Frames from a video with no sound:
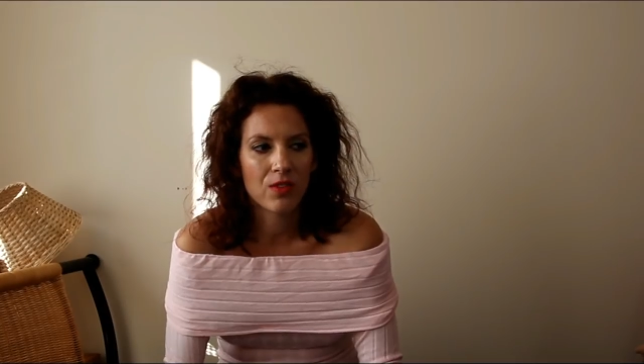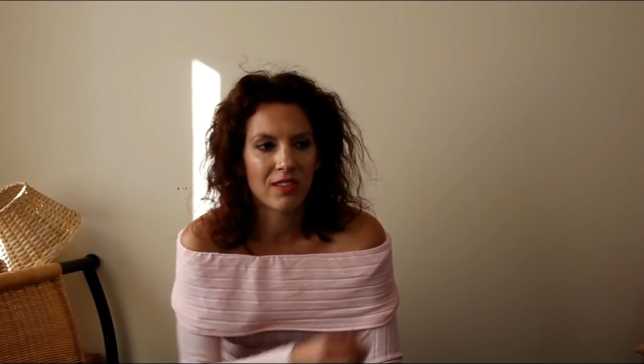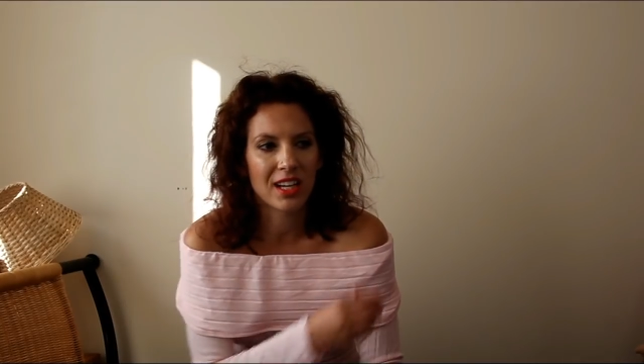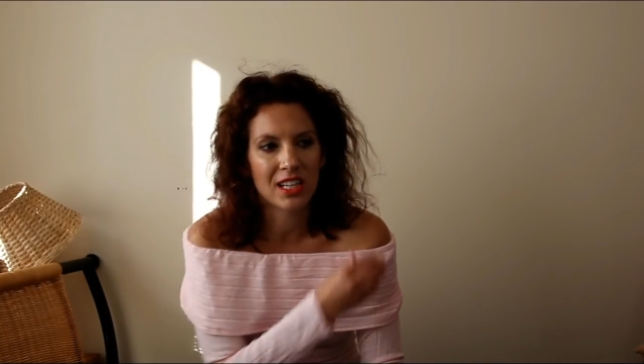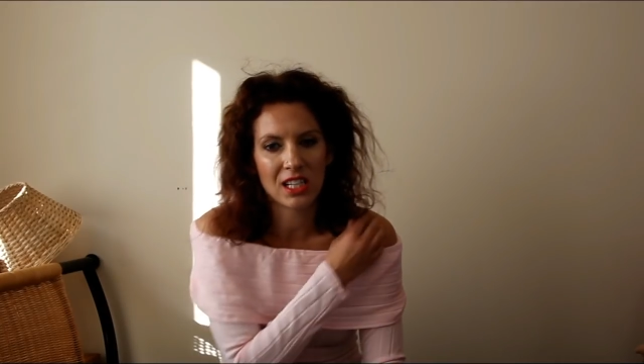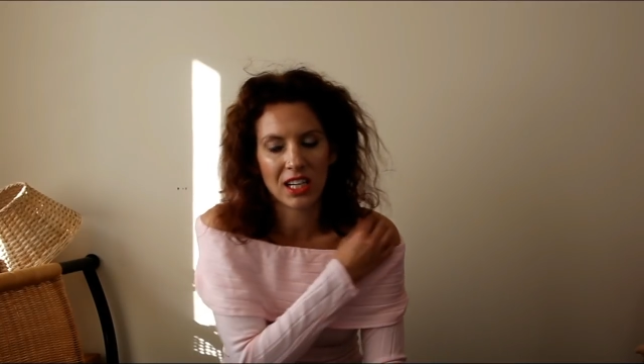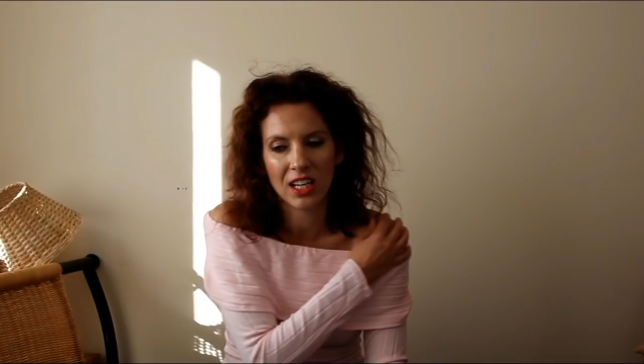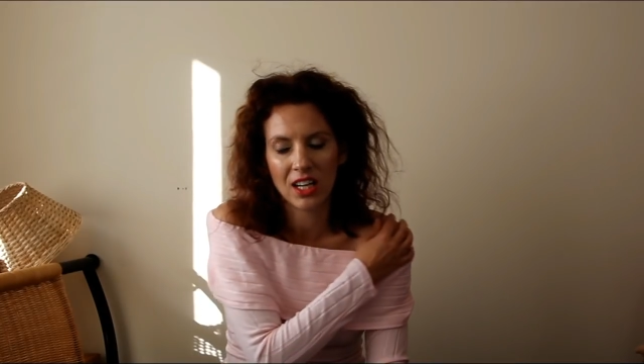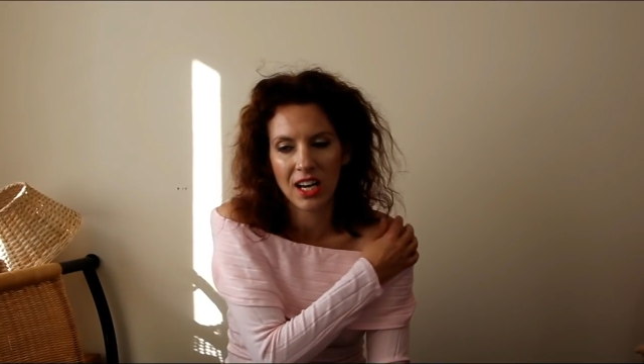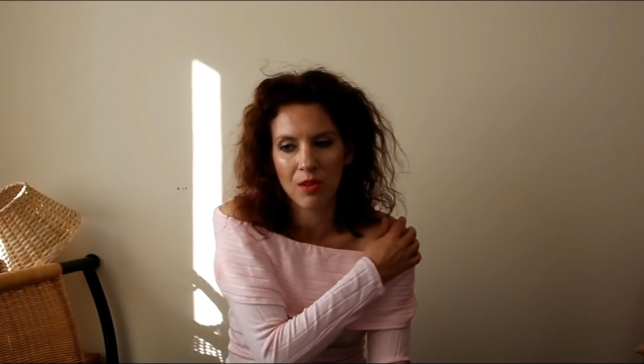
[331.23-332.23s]
we went
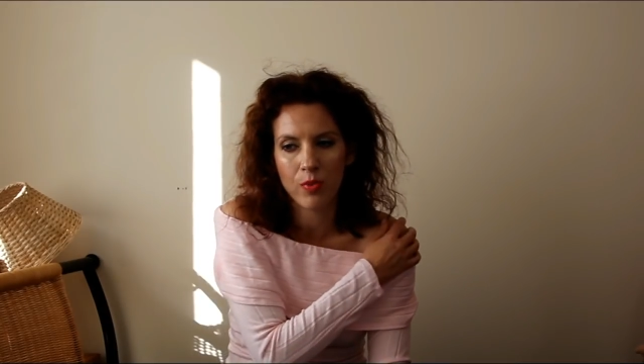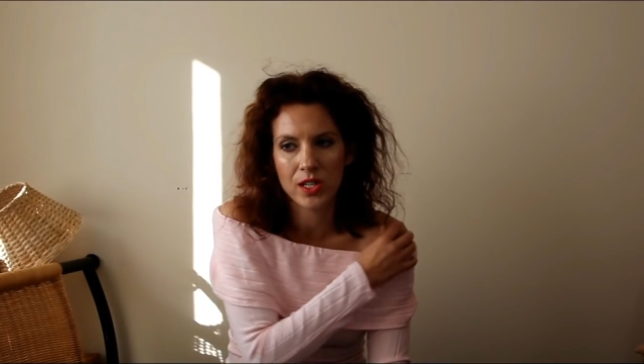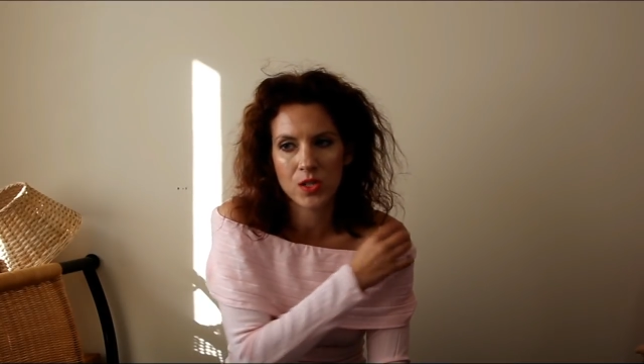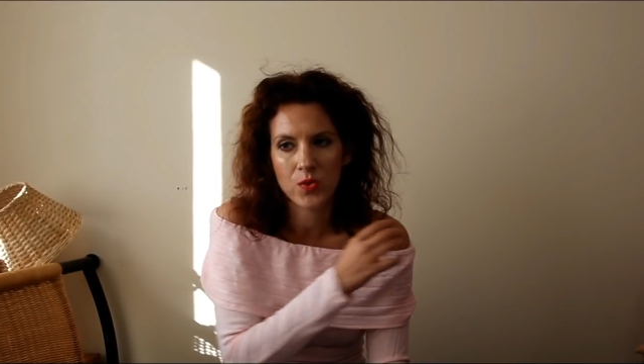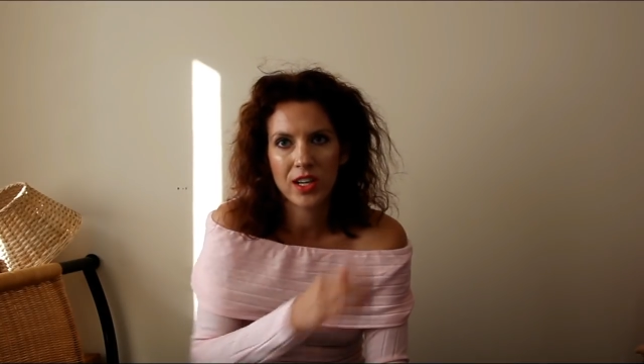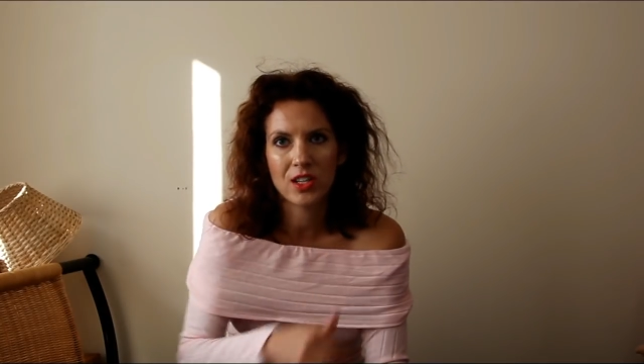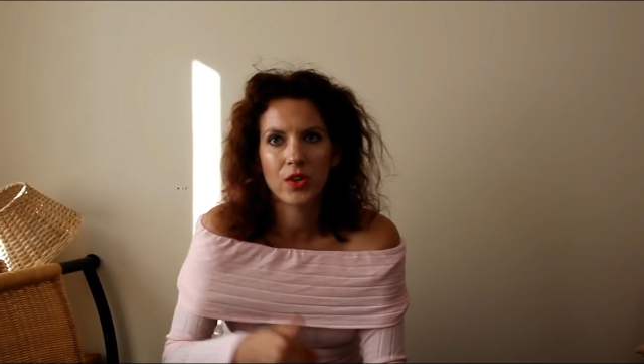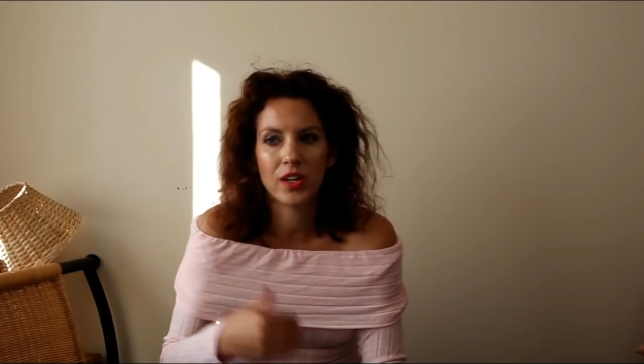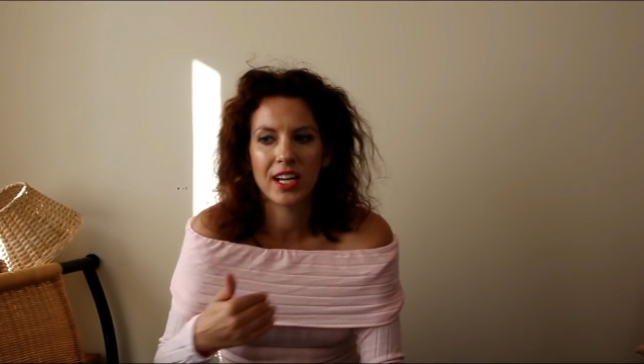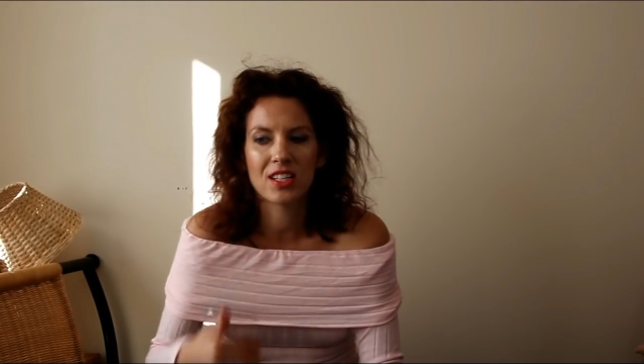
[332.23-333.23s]
in, I breastfed
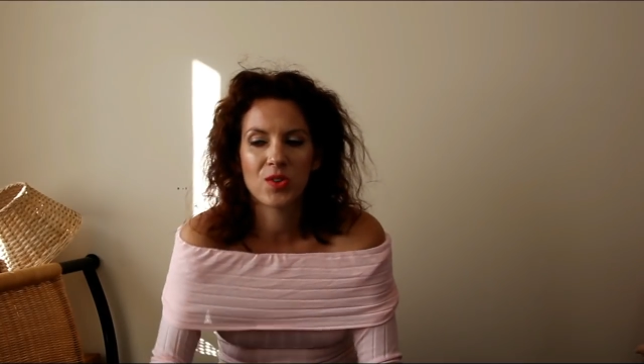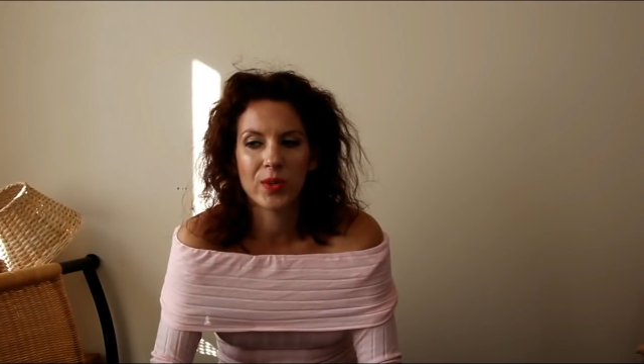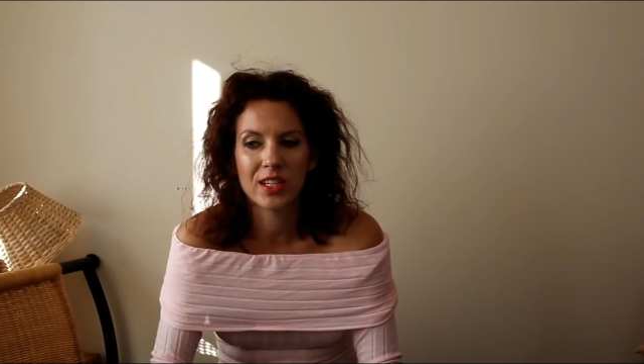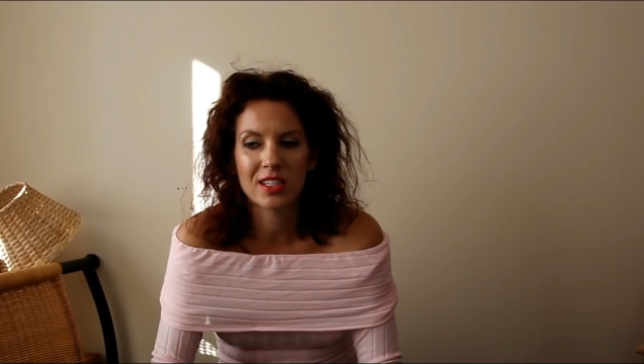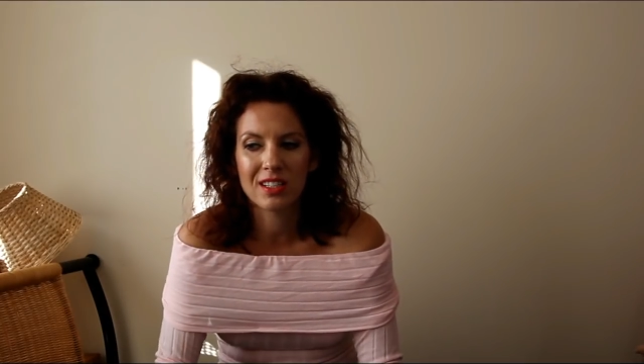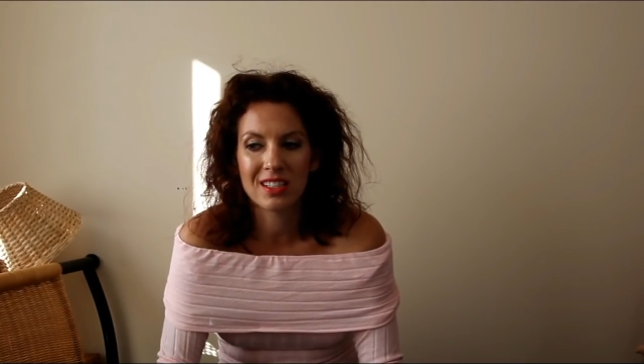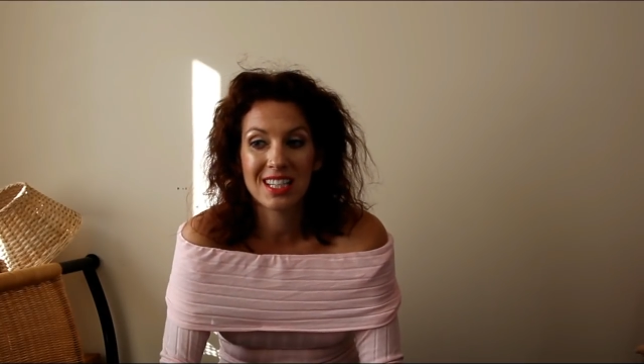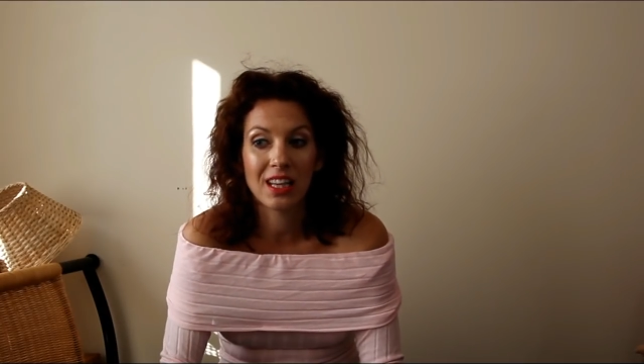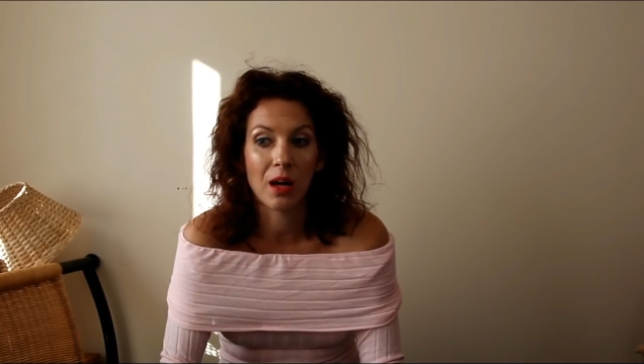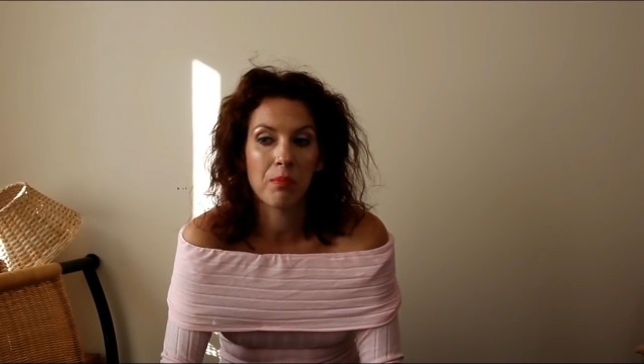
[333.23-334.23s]
her, that she was
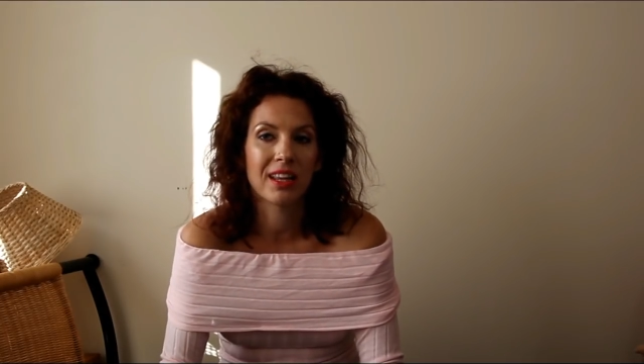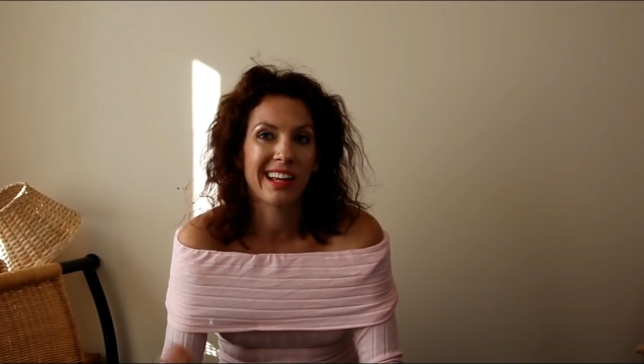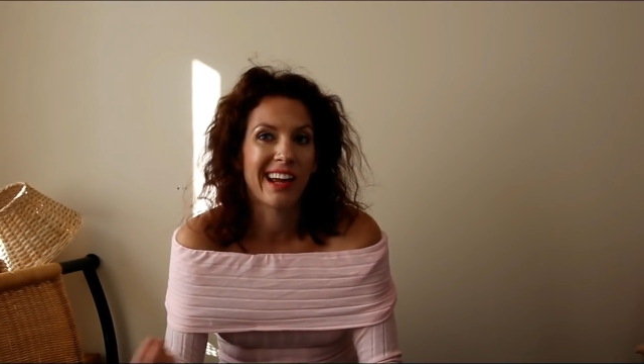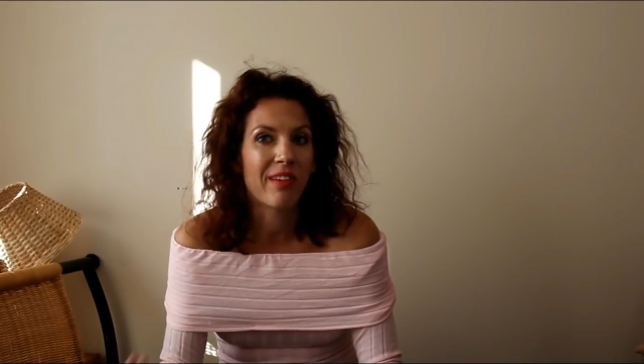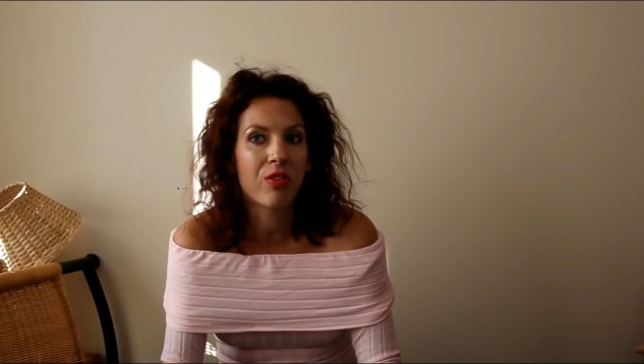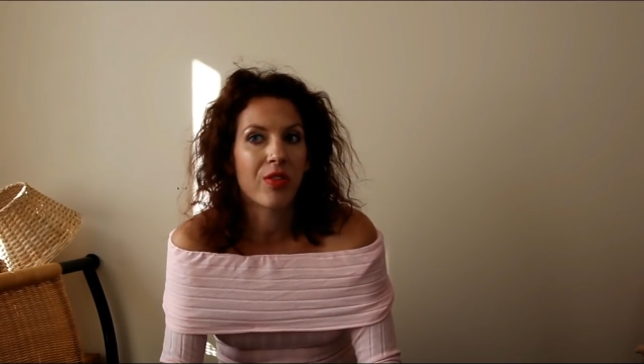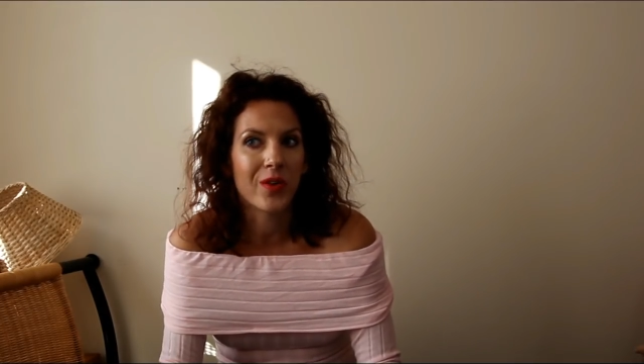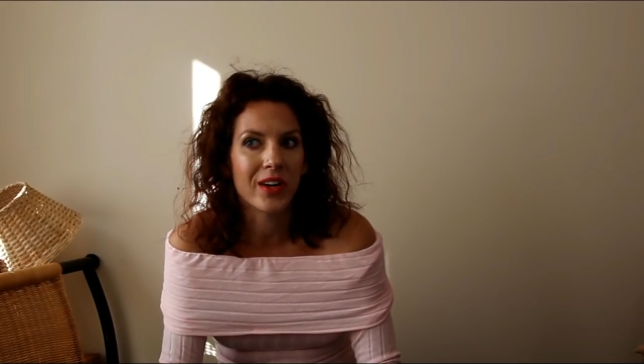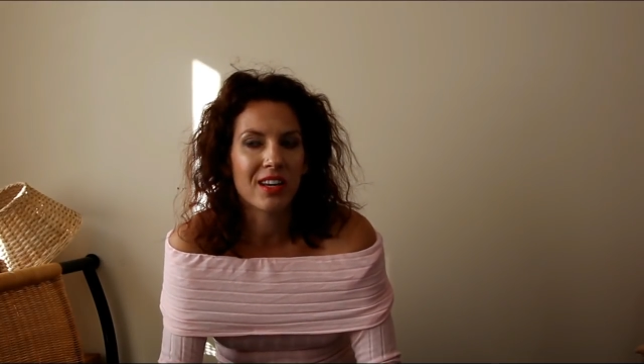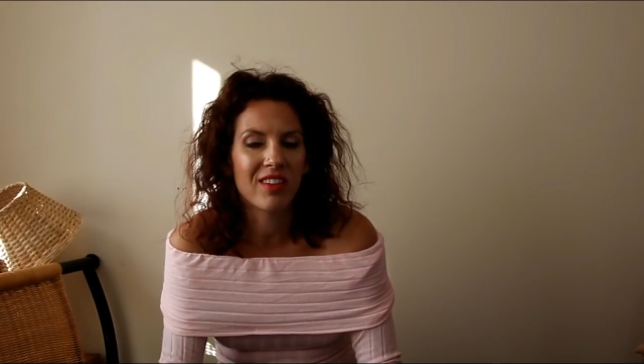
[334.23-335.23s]
still up at
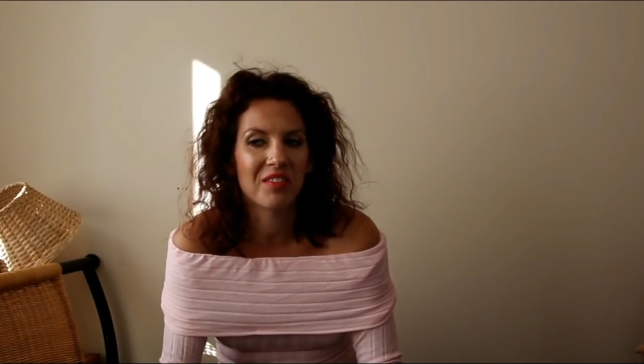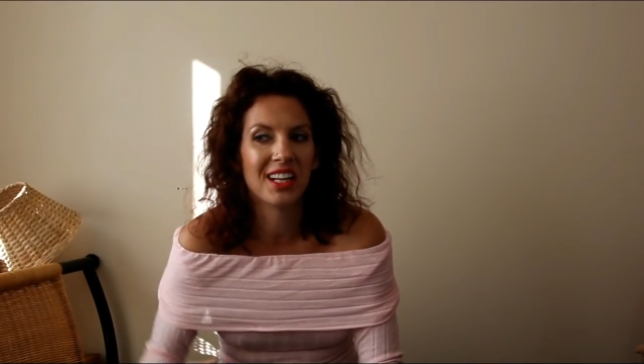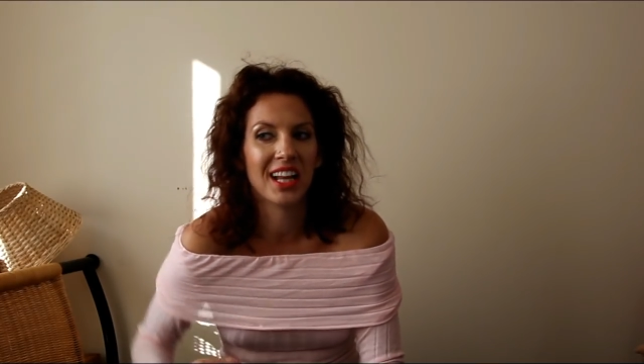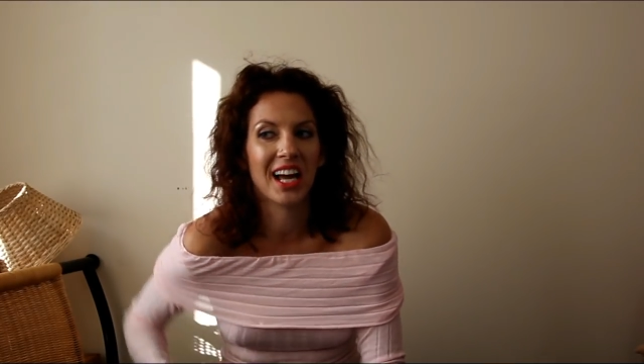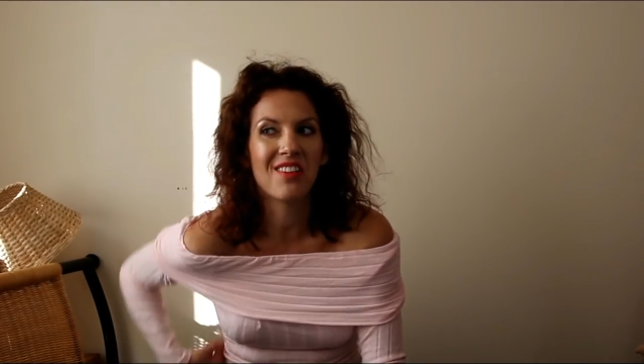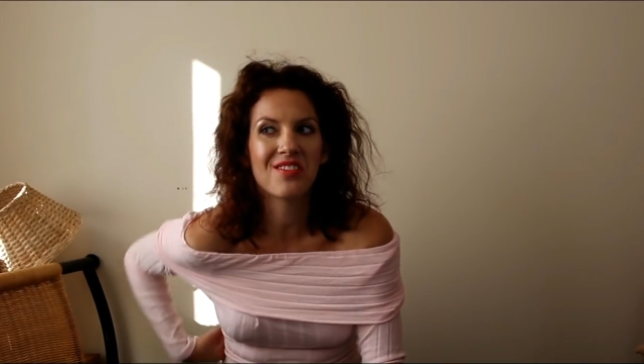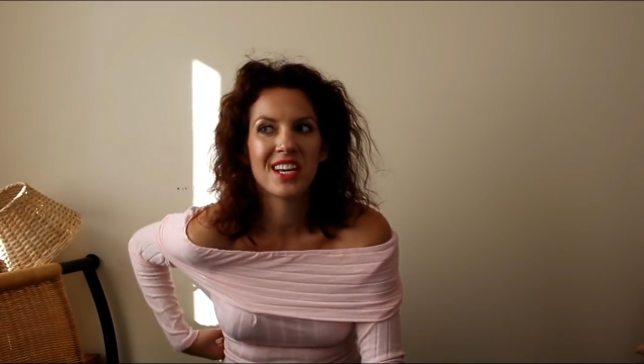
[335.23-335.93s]
9:30 when we left.